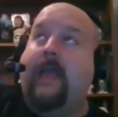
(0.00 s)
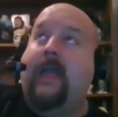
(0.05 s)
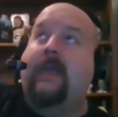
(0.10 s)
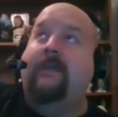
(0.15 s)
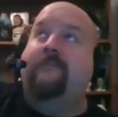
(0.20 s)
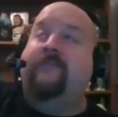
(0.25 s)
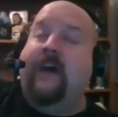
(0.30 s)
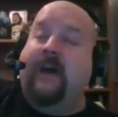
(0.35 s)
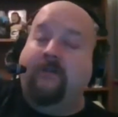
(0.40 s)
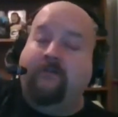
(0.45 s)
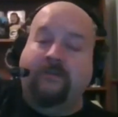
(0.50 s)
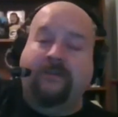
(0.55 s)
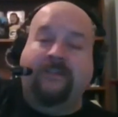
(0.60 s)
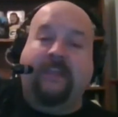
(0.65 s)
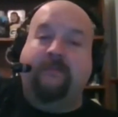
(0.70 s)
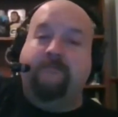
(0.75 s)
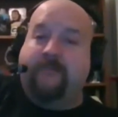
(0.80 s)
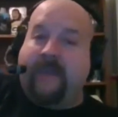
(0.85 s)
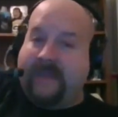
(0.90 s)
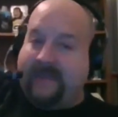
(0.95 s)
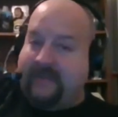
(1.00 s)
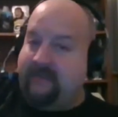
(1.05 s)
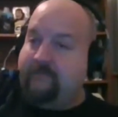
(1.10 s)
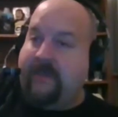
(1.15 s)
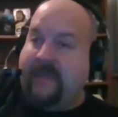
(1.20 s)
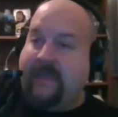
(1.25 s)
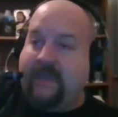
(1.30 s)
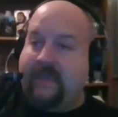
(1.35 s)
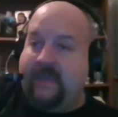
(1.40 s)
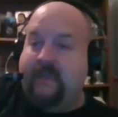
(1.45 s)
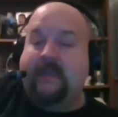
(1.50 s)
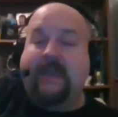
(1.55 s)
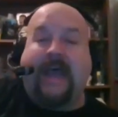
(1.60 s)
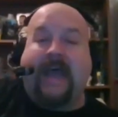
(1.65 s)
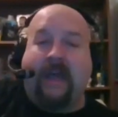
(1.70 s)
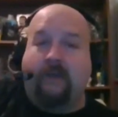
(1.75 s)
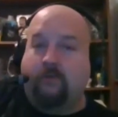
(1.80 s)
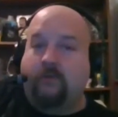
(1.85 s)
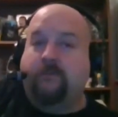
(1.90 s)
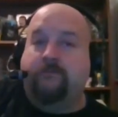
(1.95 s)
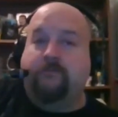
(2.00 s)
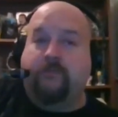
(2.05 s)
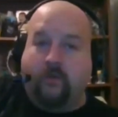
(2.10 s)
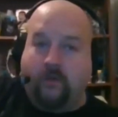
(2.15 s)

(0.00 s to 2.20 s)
If I was a betting man, I would